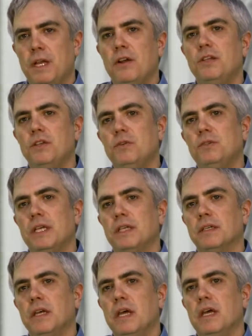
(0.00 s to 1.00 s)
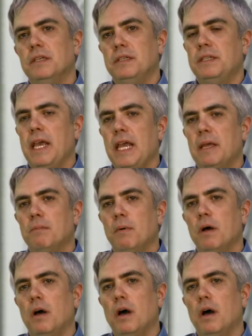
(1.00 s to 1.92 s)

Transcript: they're using the same